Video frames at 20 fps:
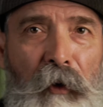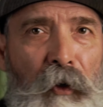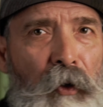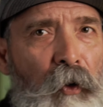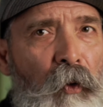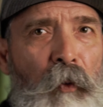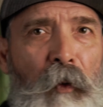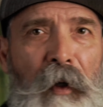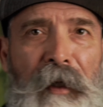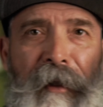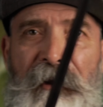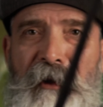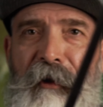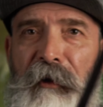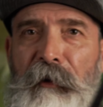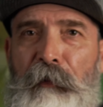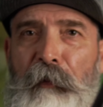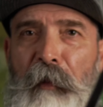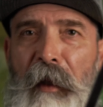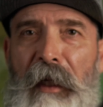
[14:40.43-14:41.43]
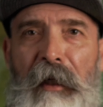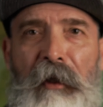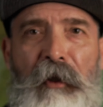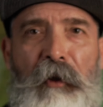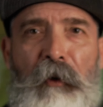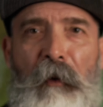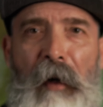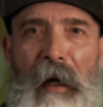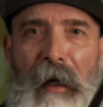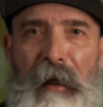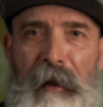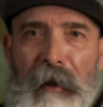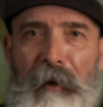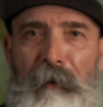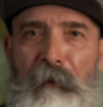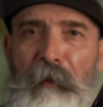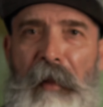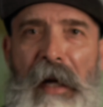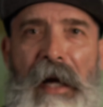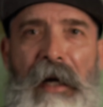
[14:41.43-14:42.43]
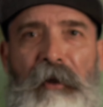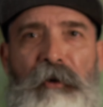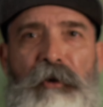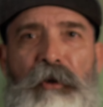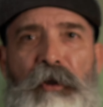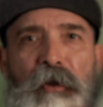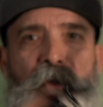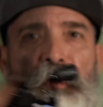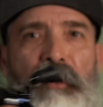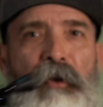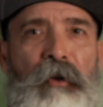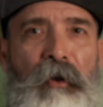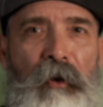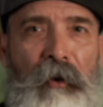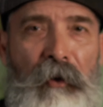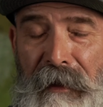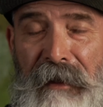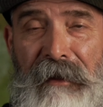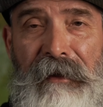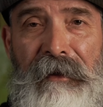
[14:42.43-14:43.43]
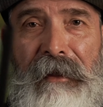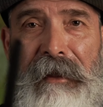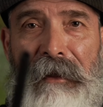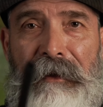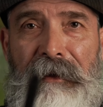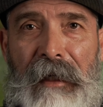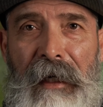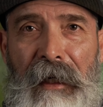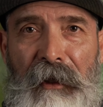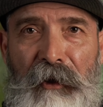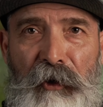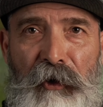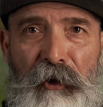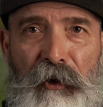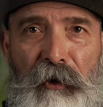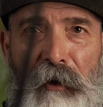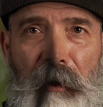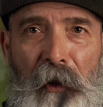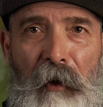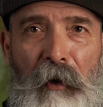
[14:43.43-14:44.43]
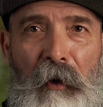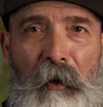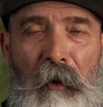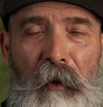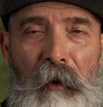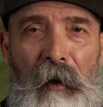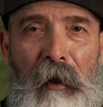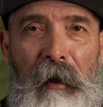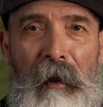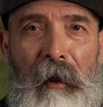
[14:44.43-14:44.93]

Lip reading: You don't want to speed crank it back to you. This is a slow,